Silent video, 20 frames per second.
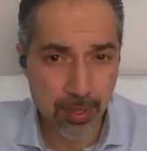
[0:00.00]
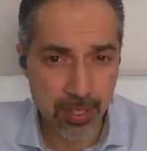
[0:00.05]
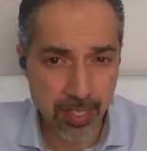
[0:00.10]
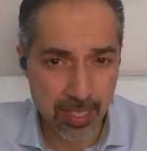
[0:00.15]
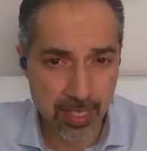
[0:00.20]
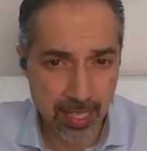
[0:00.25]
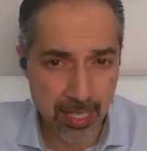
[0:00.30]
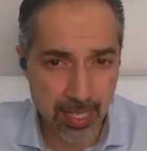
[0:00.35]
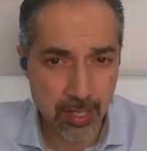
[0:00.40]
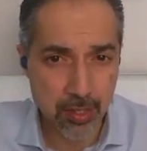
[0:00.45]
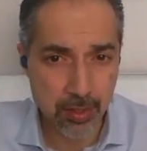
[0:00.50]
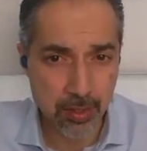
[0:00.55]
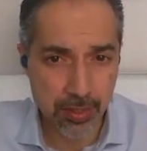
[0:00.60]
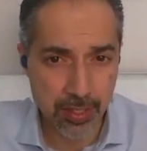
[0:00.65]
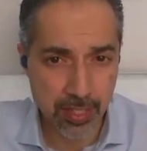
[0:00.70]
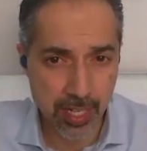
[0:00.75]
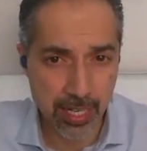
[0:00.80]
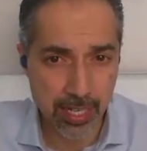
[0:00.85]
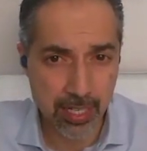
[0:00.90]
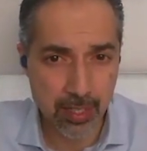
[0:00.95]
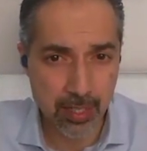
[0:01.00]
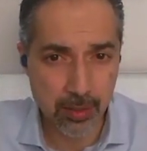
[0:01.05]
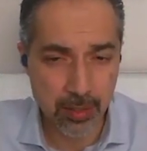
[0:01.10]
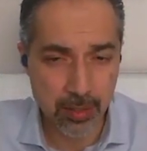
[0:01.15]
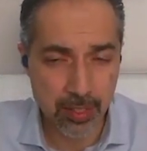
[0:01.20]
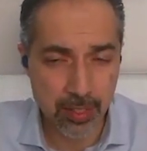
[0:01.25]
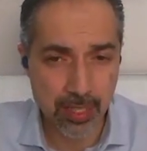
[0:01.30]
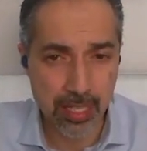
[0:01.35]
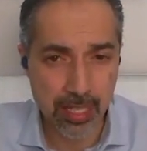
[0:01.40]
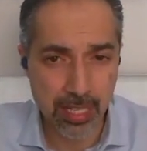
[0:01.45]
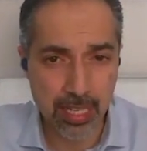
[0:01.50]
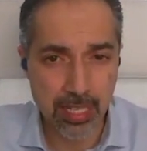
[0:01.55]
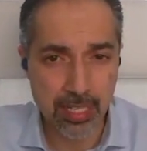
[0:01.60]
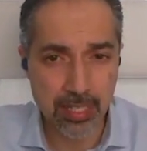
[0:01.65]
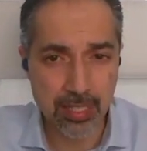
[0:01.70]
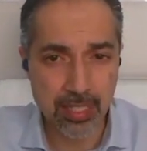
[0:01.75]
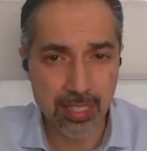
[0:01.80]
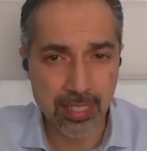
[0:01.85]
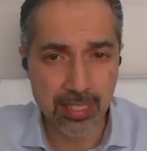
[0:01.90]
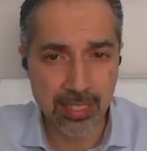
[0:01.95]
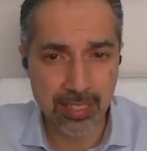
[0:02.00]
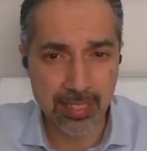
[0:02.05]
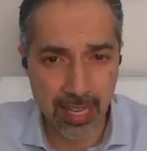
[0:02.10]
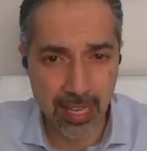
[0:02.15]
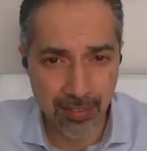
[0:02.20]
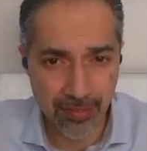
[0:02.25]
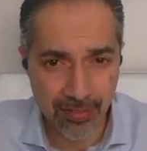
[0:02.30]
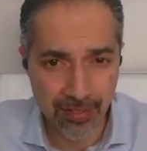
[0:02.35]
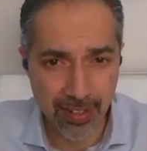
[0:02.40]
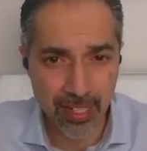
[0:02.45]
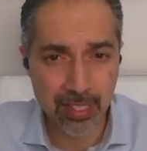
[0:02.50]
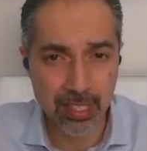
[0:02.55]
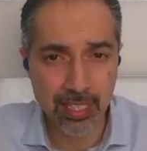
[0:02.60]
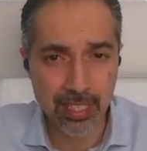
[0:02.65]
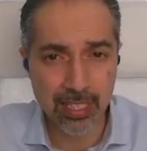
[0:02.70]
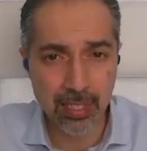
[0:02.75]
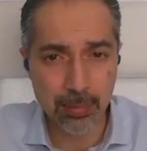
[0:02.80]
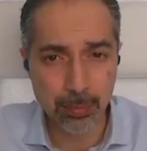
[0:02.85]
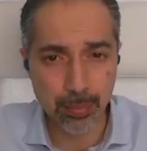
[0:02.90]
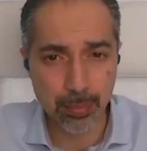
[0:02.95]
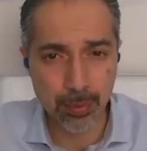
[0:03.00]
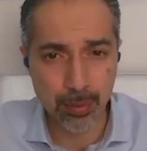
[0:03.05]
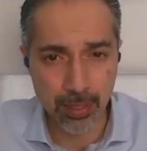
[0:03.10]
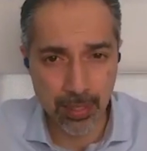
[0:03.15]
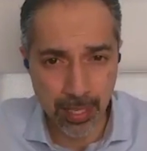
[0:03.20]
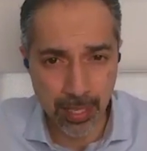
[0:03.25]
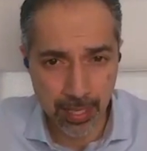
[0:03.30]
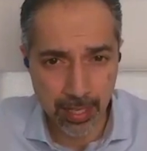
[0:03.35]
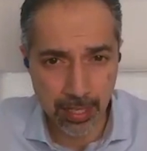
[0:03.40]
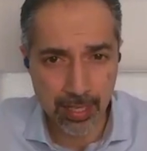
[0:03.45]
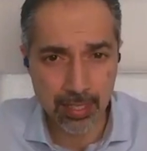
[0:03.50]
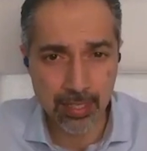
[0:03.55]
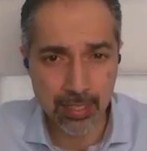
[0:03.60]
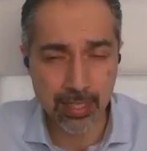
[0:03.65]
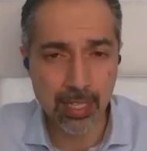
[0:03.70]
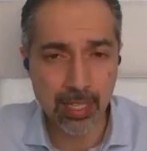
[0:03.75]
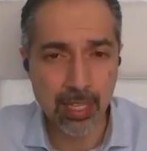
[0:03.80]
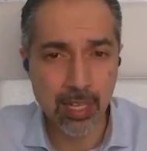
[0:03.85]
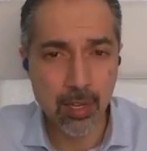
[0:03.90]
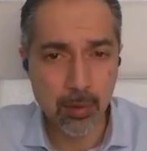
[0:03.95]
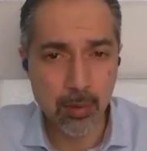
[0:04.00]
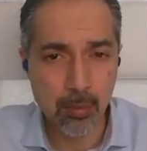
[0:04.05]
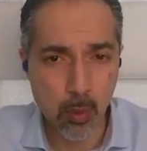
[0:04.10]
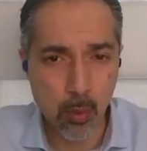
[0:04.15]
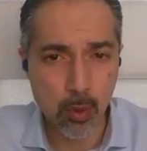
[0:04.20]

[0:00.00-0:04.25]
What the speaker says: presidential cycles is definitely the politically